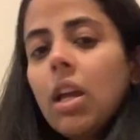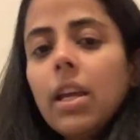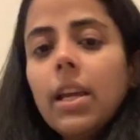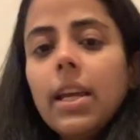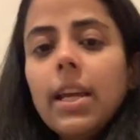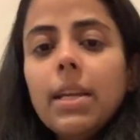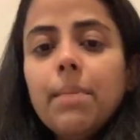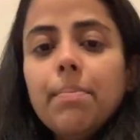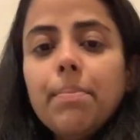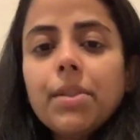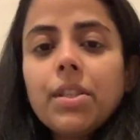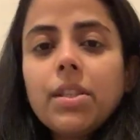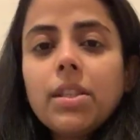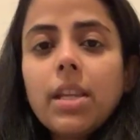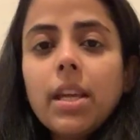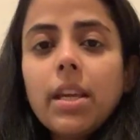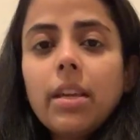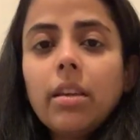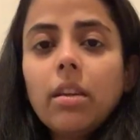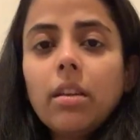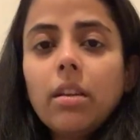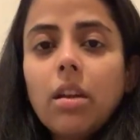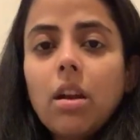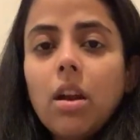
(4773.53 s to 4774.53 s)
In
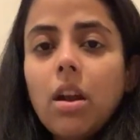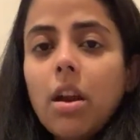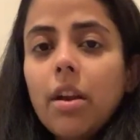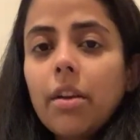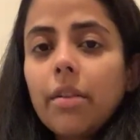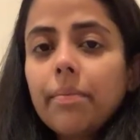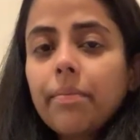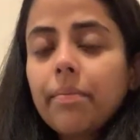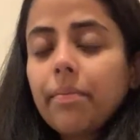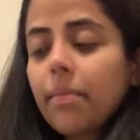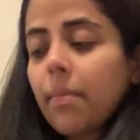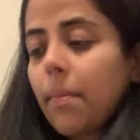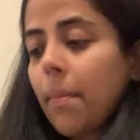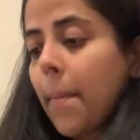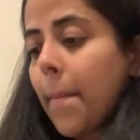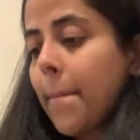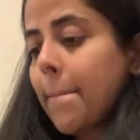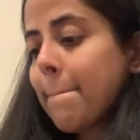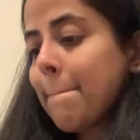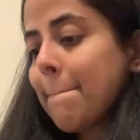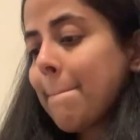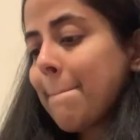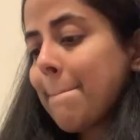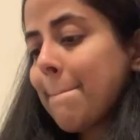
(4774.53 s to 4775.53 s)
particular,
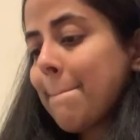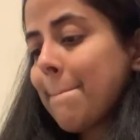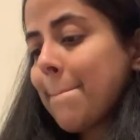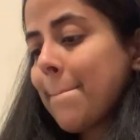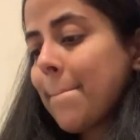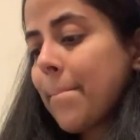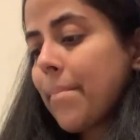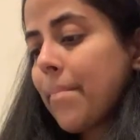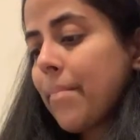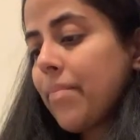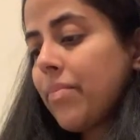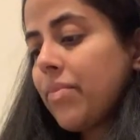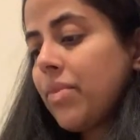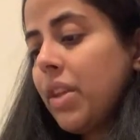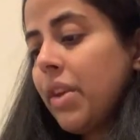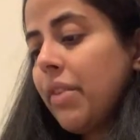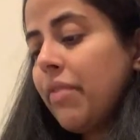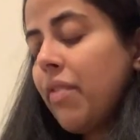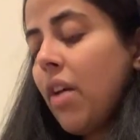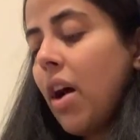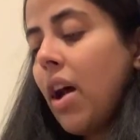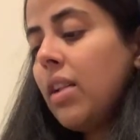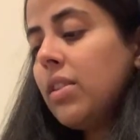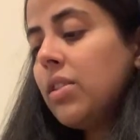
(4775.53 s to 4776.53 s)
they
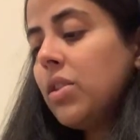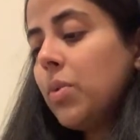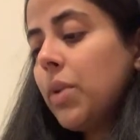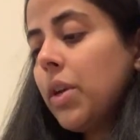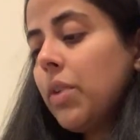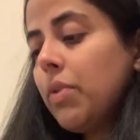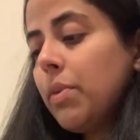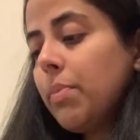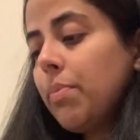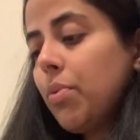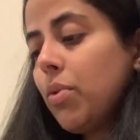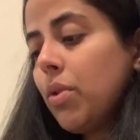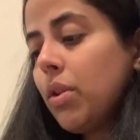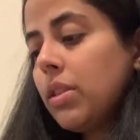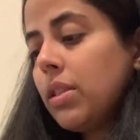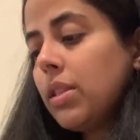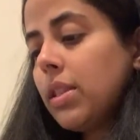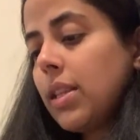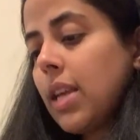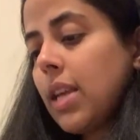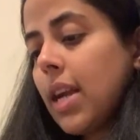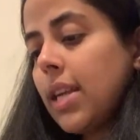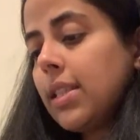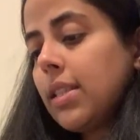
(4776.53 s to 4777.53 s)
filed away reports
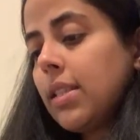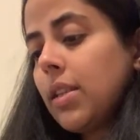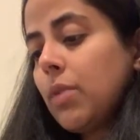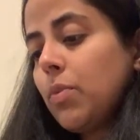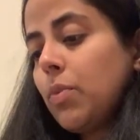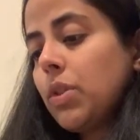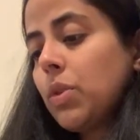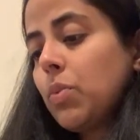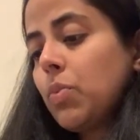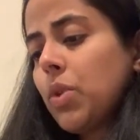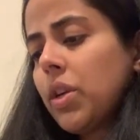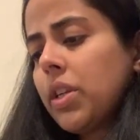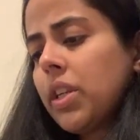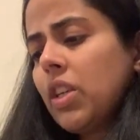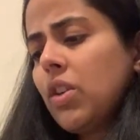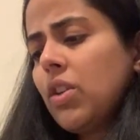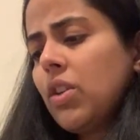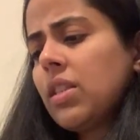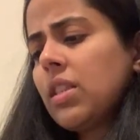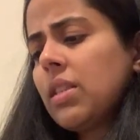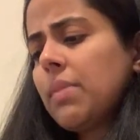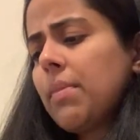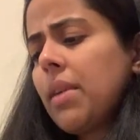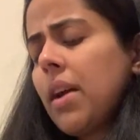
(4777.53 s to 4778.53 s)
that Einstein was working
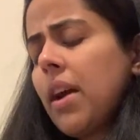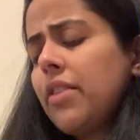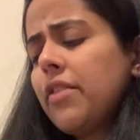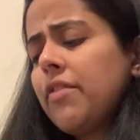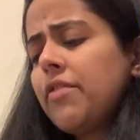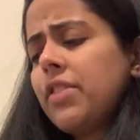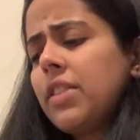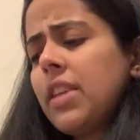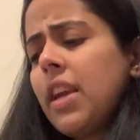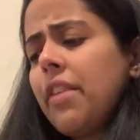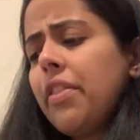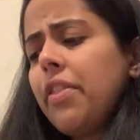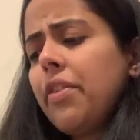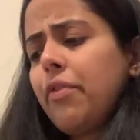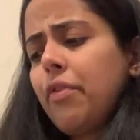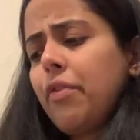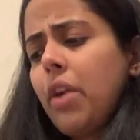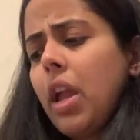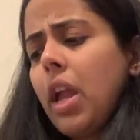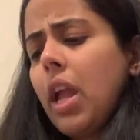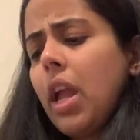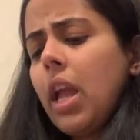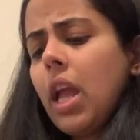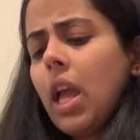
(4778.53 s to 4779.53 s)
on some kind of death
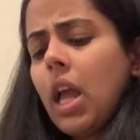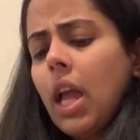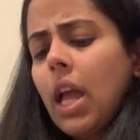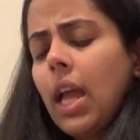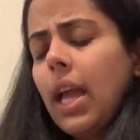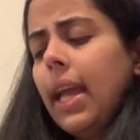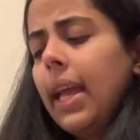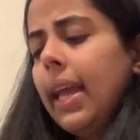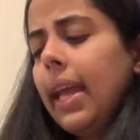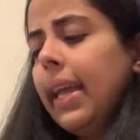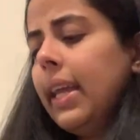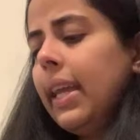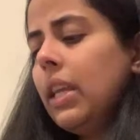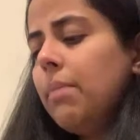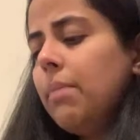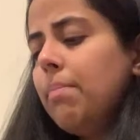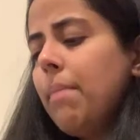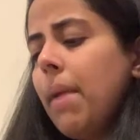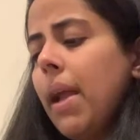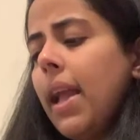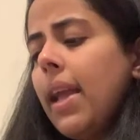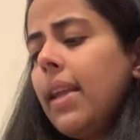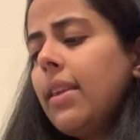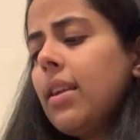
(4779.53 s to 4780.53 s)
ray.
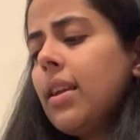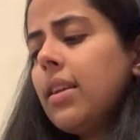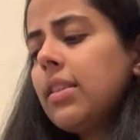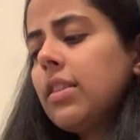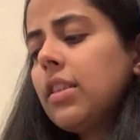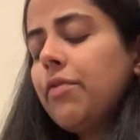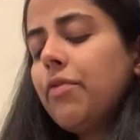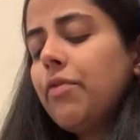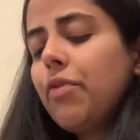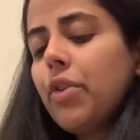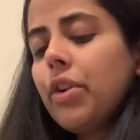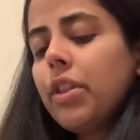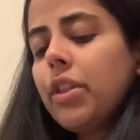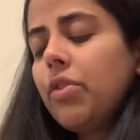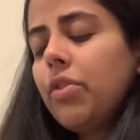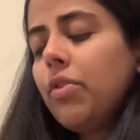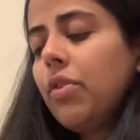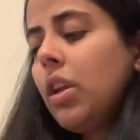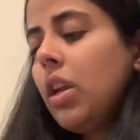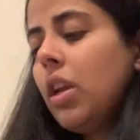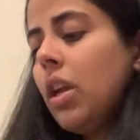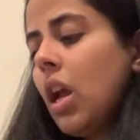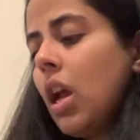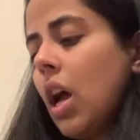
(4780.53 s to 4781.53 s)
In May
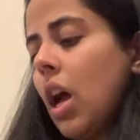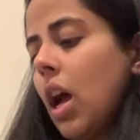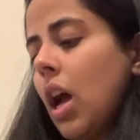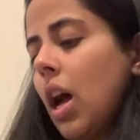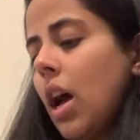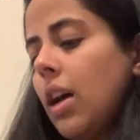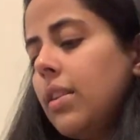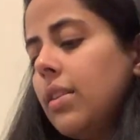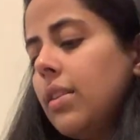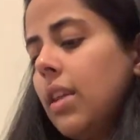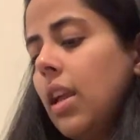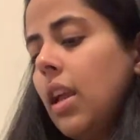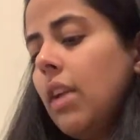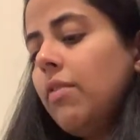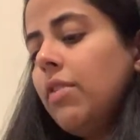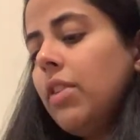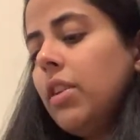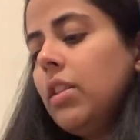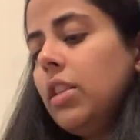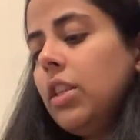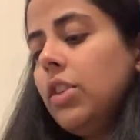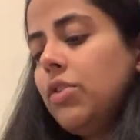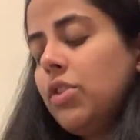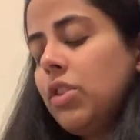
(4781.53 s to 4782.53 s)
1943, a
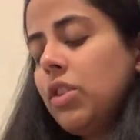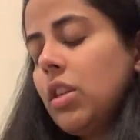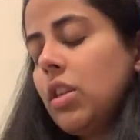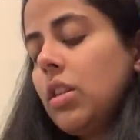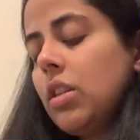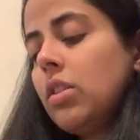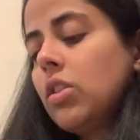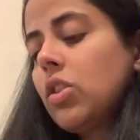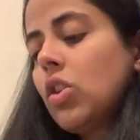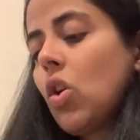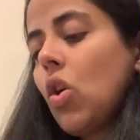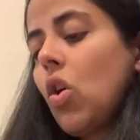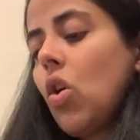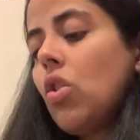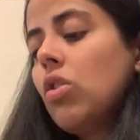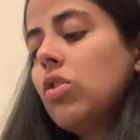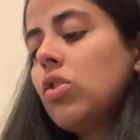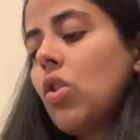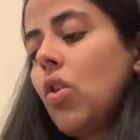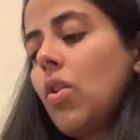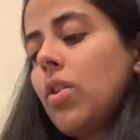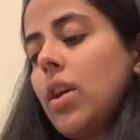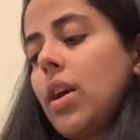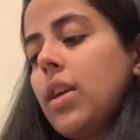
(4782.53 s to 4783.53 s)
Navy lieutenant
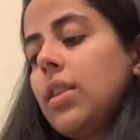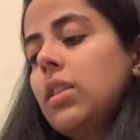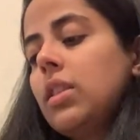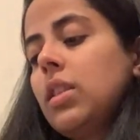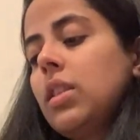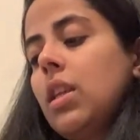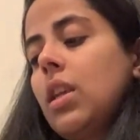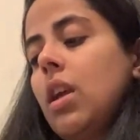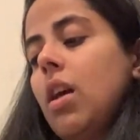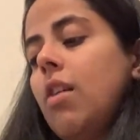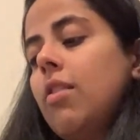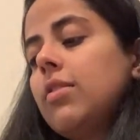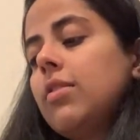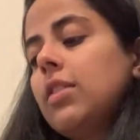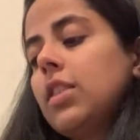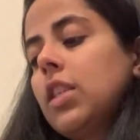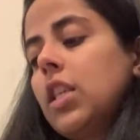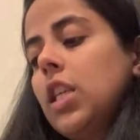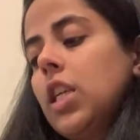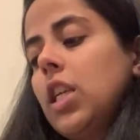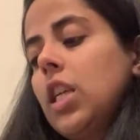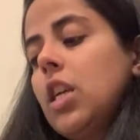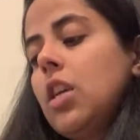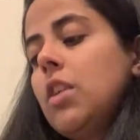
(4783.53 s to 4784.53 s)
called on Einstein
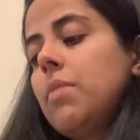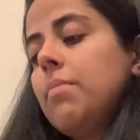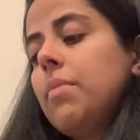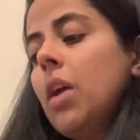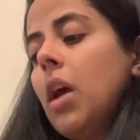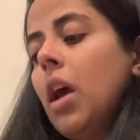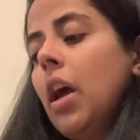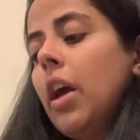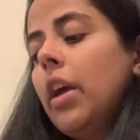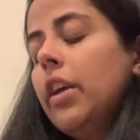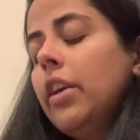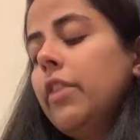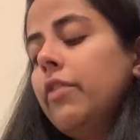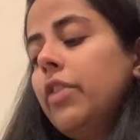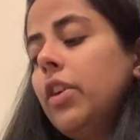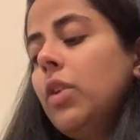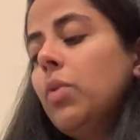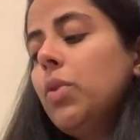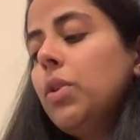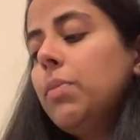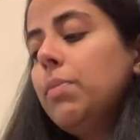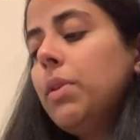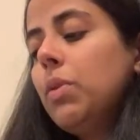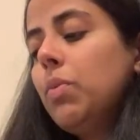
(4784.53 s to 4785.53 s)
asking him if he
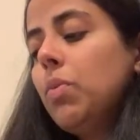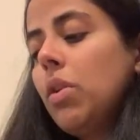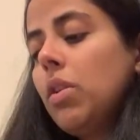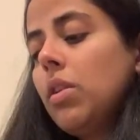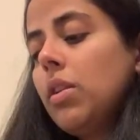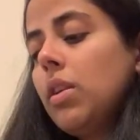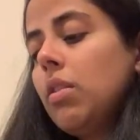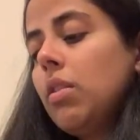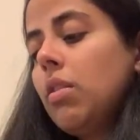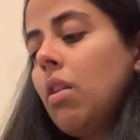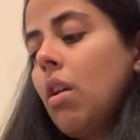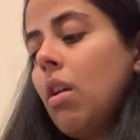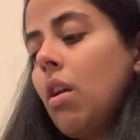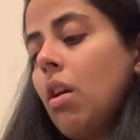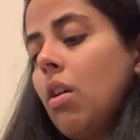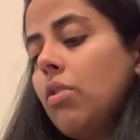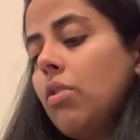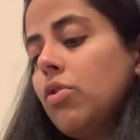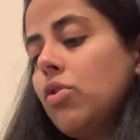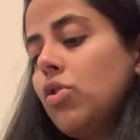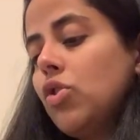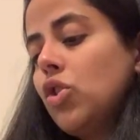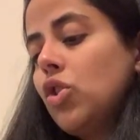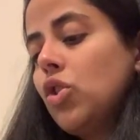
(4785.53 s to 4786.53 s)
would be willing
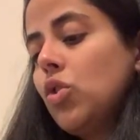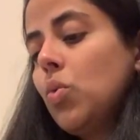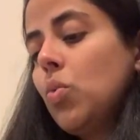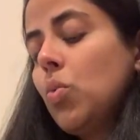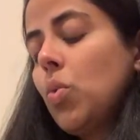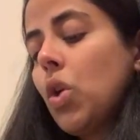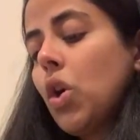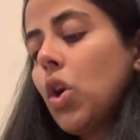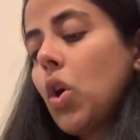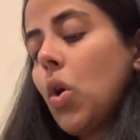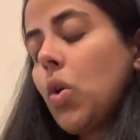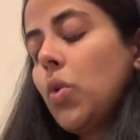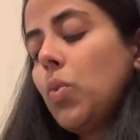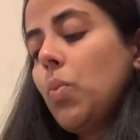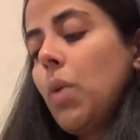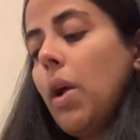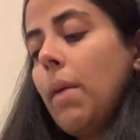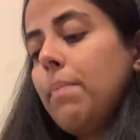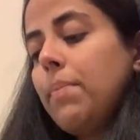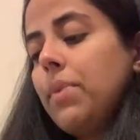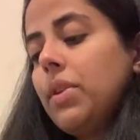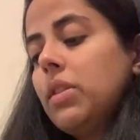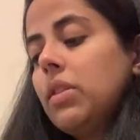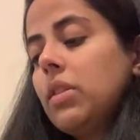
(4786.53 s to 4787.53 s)
to work on
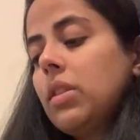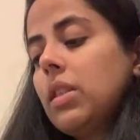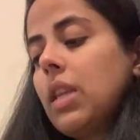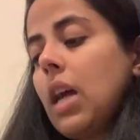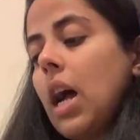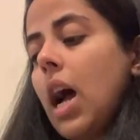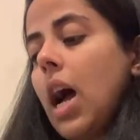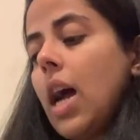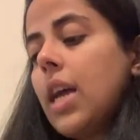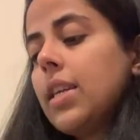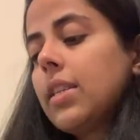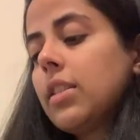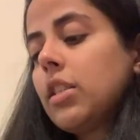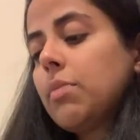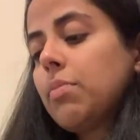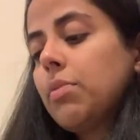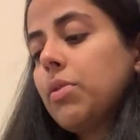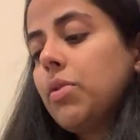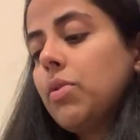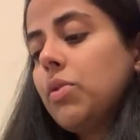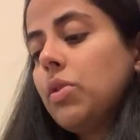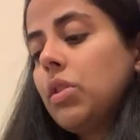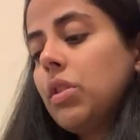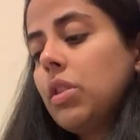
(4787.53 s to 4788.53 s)
weapons and high
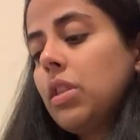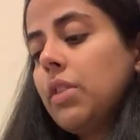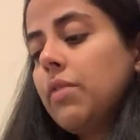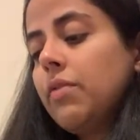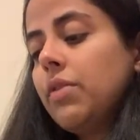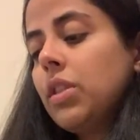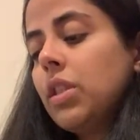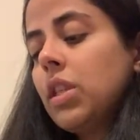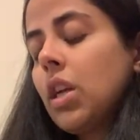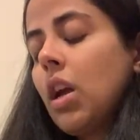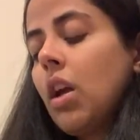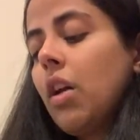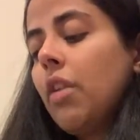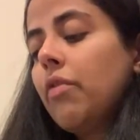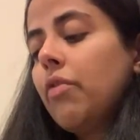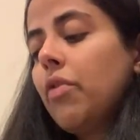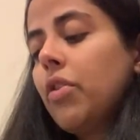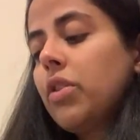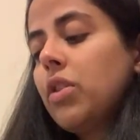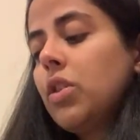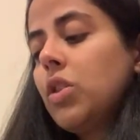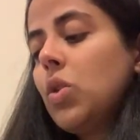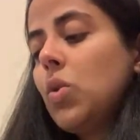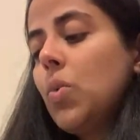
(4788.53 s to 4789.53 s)
explosives
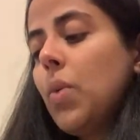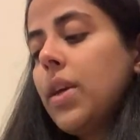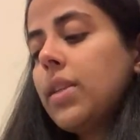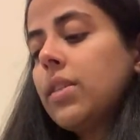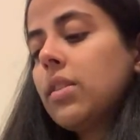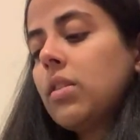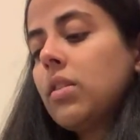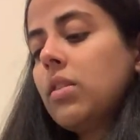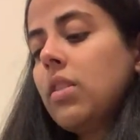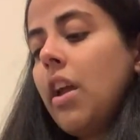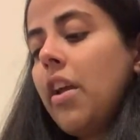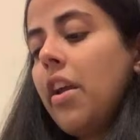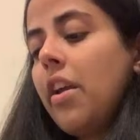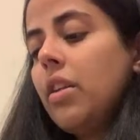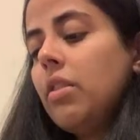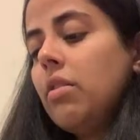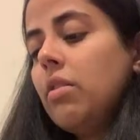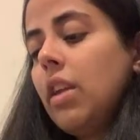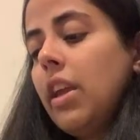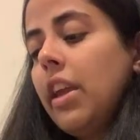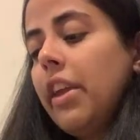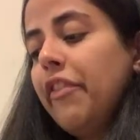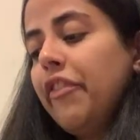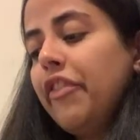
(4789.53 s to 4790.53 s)
for the US
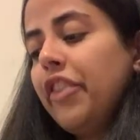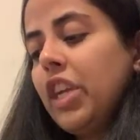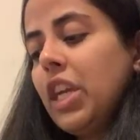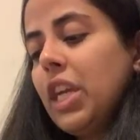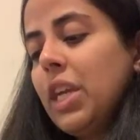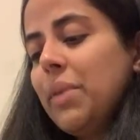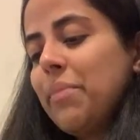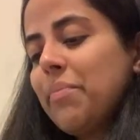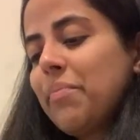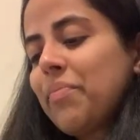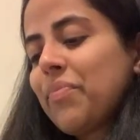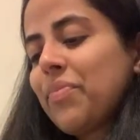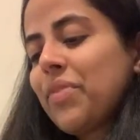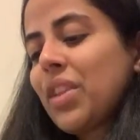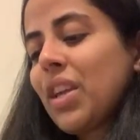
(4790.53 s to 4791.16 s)
Navy.